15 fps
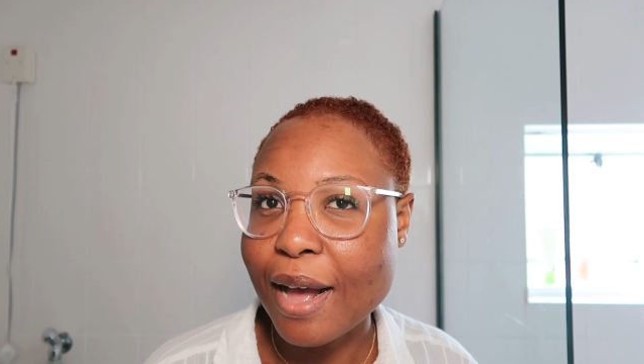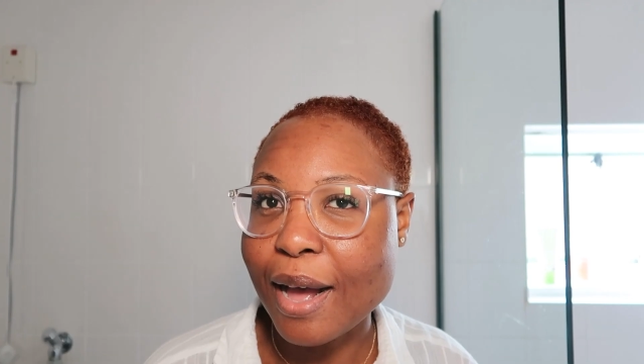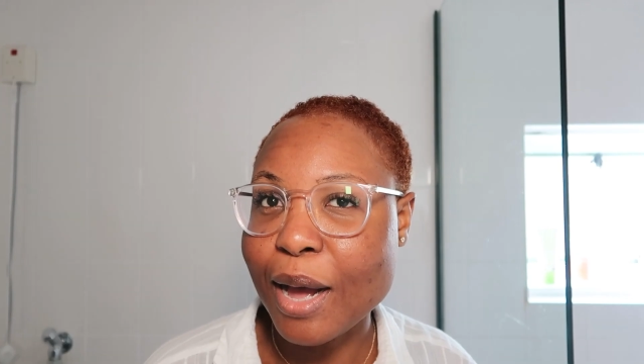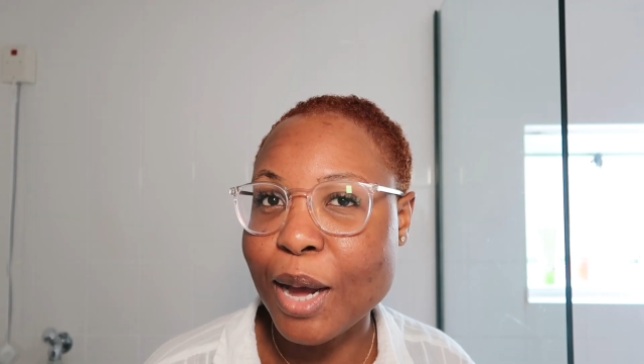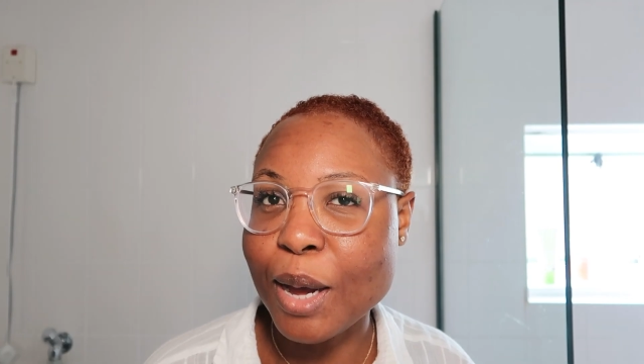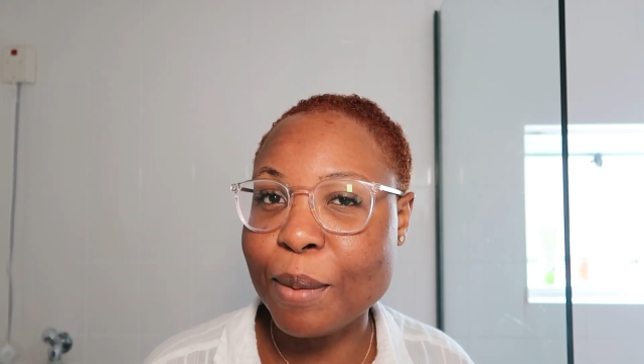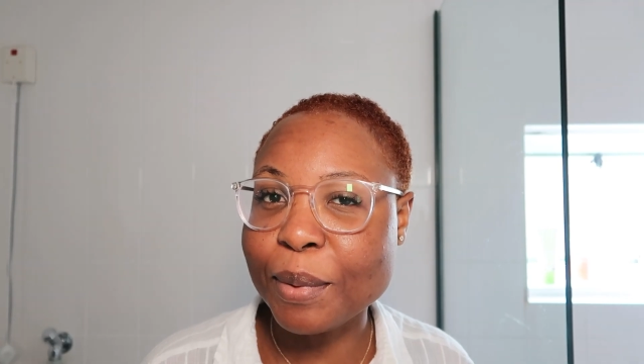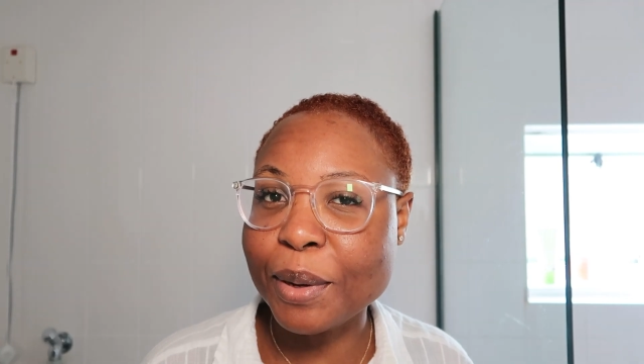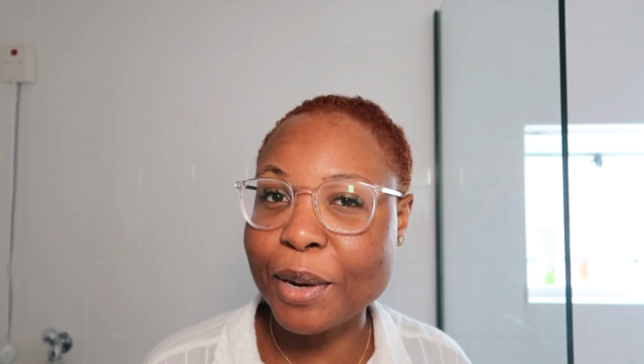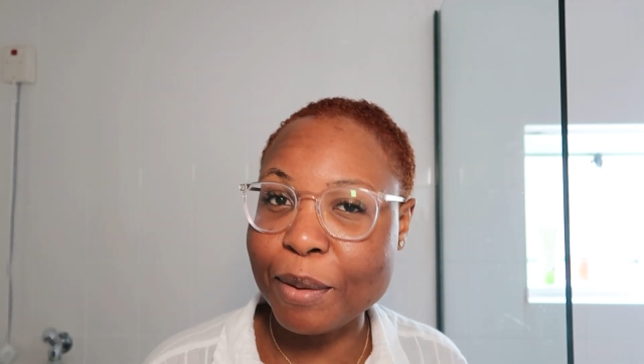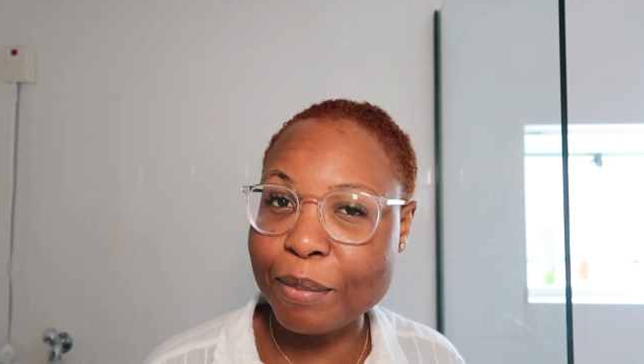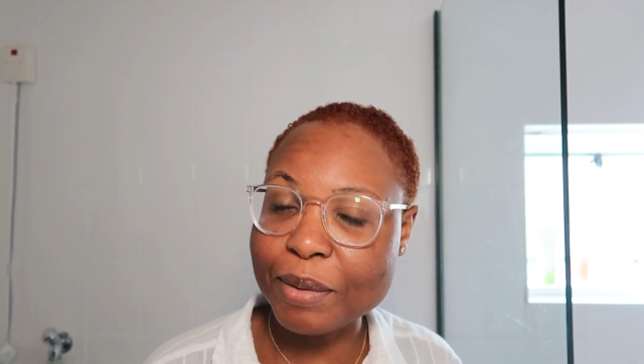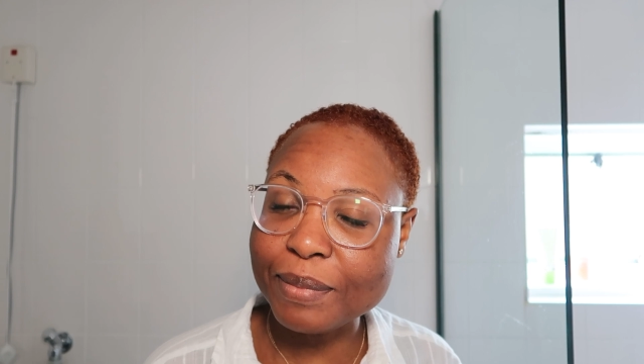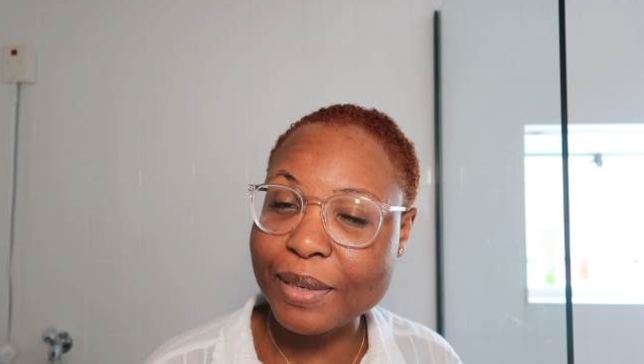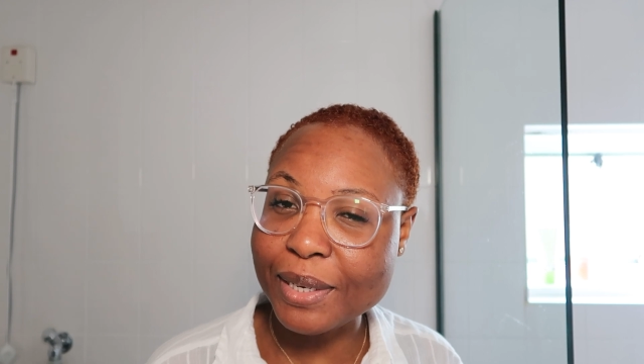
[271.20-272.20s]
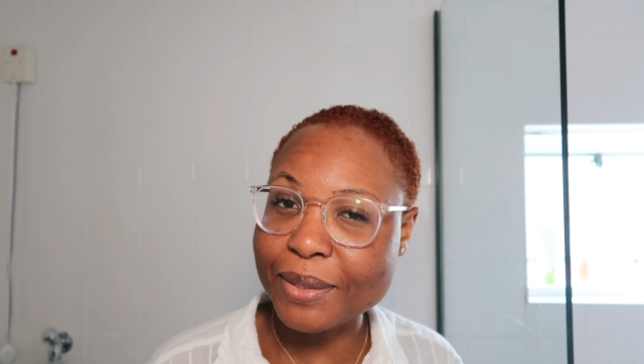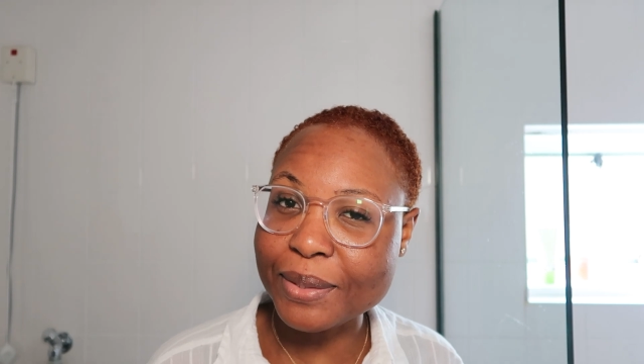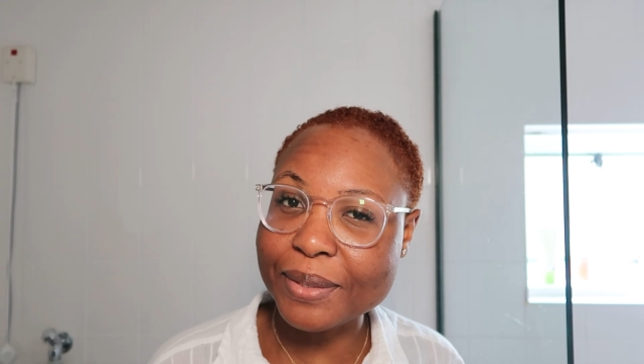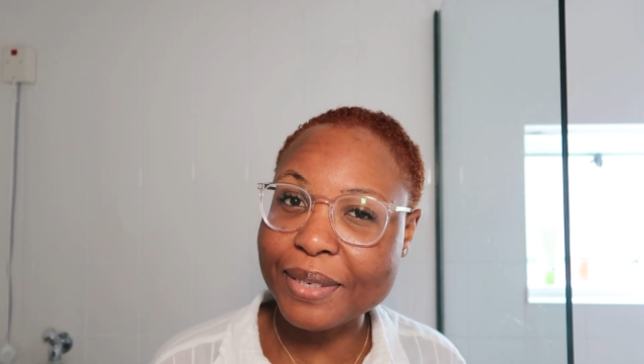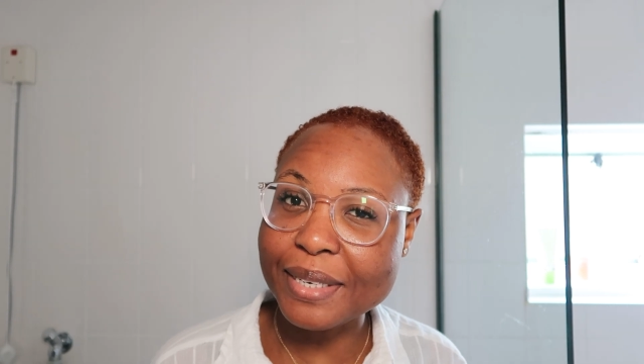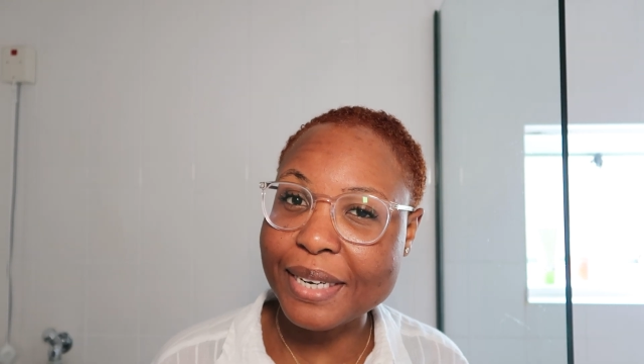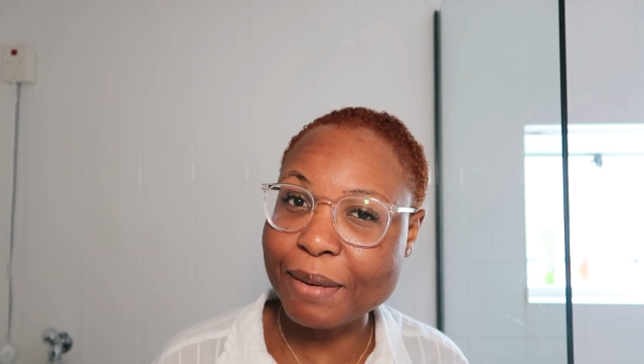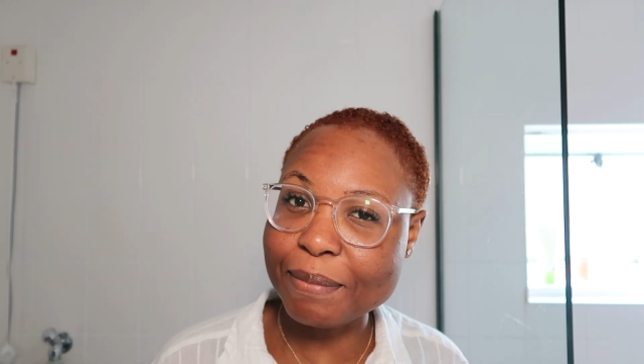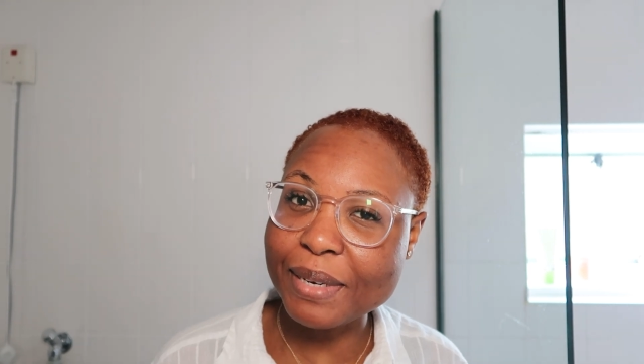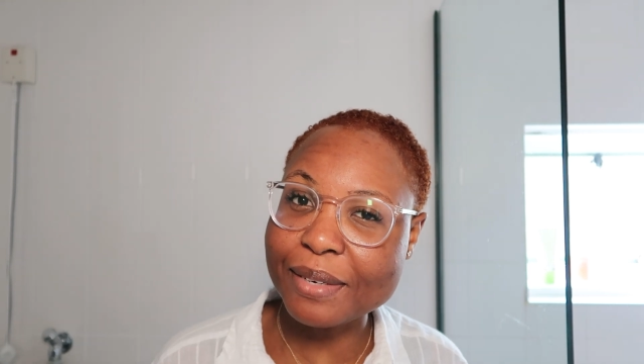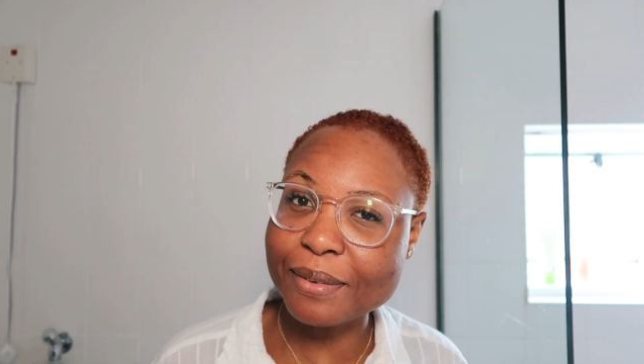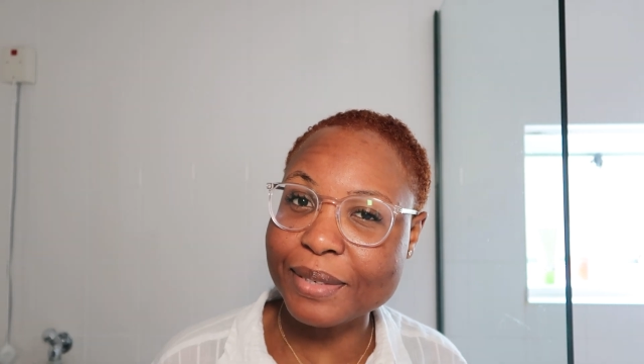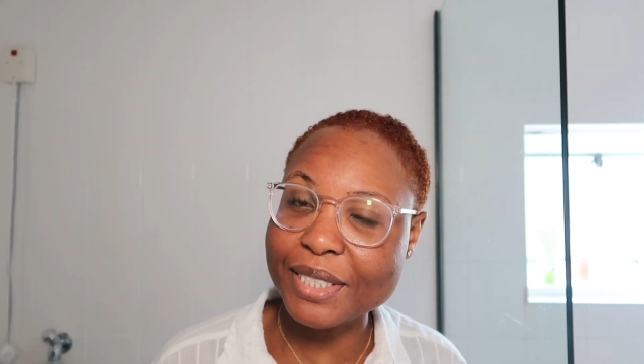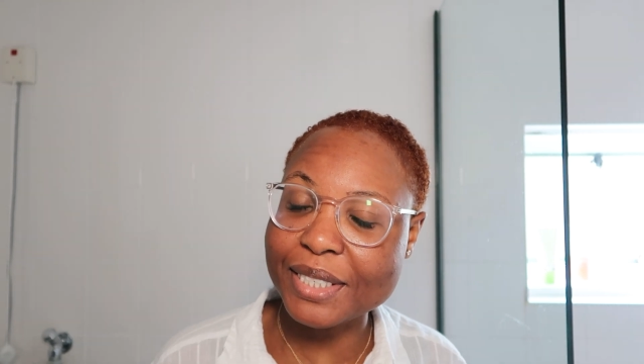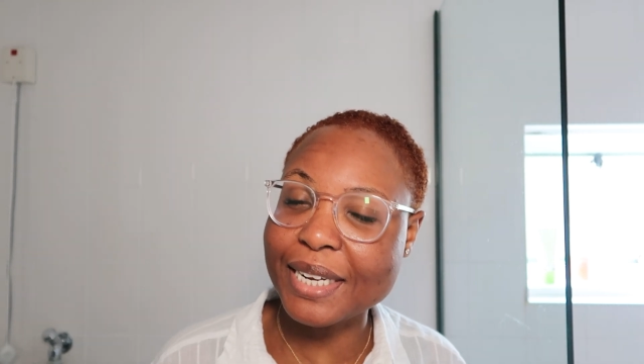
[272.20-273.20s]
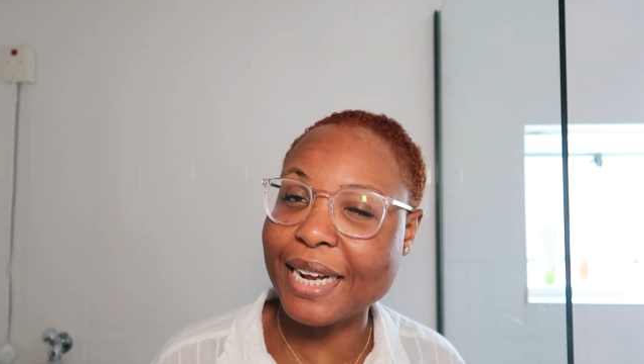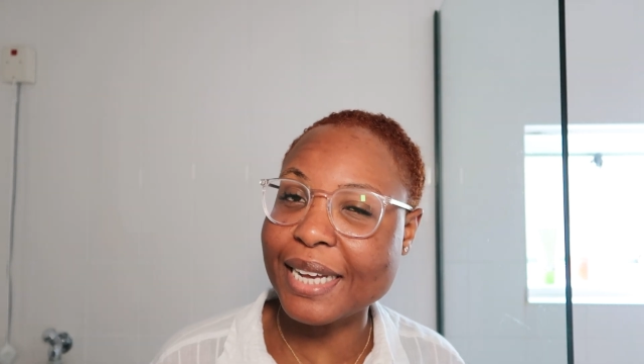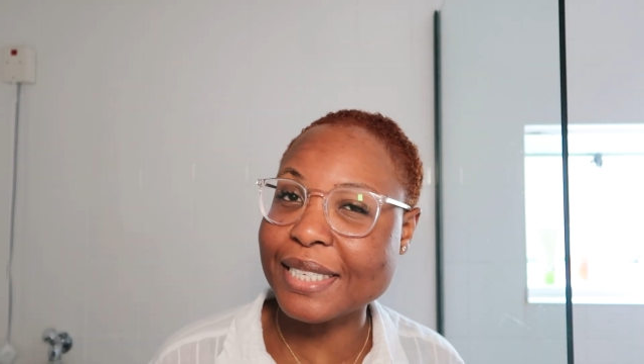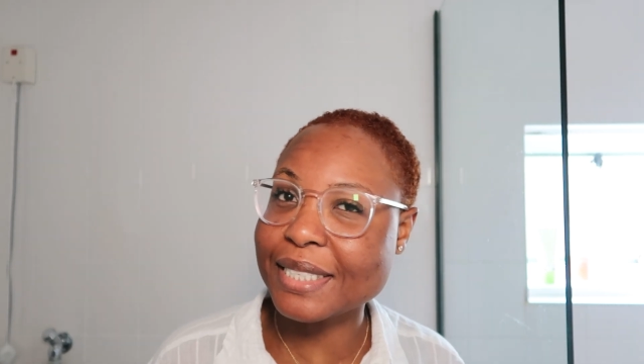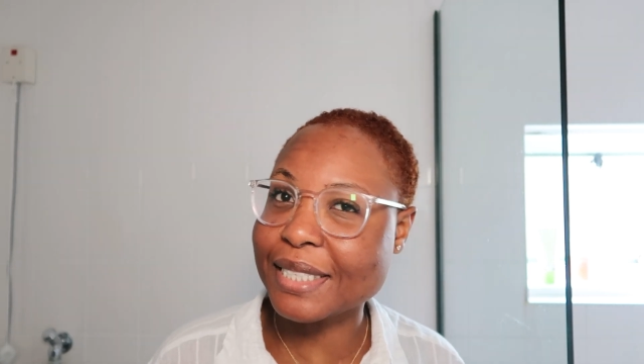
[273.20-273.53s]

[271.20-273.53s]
Comment below, let me know what you guys